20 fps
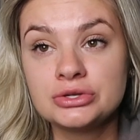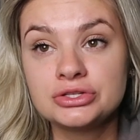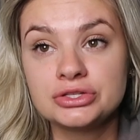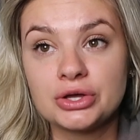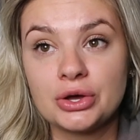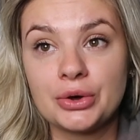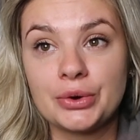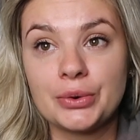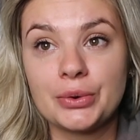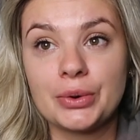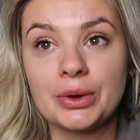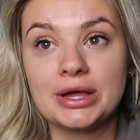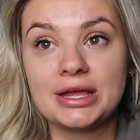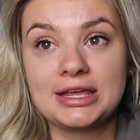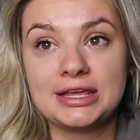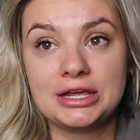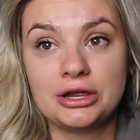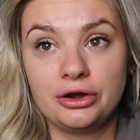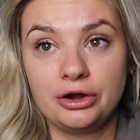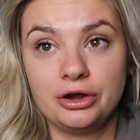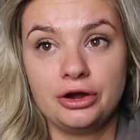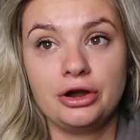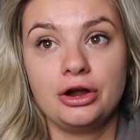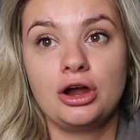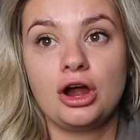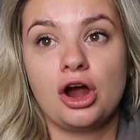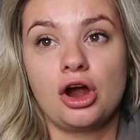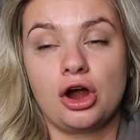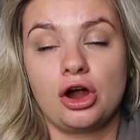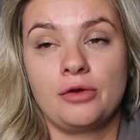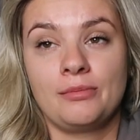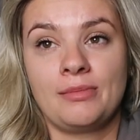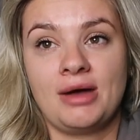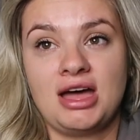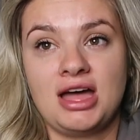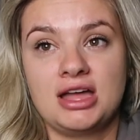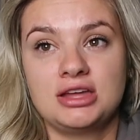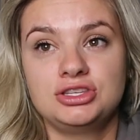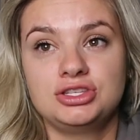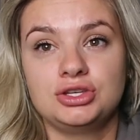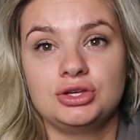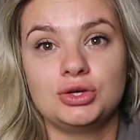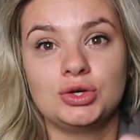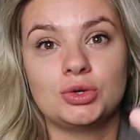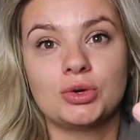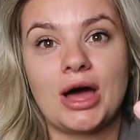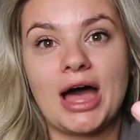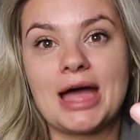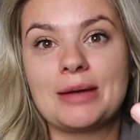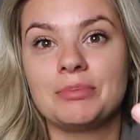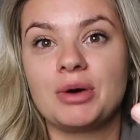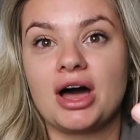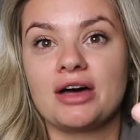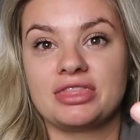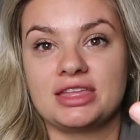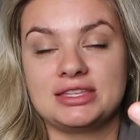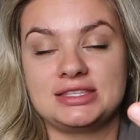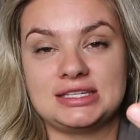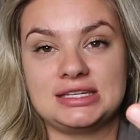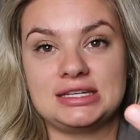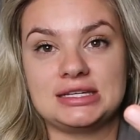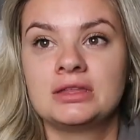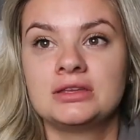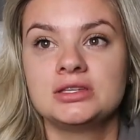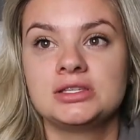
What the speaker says: so here are my two hypotheses.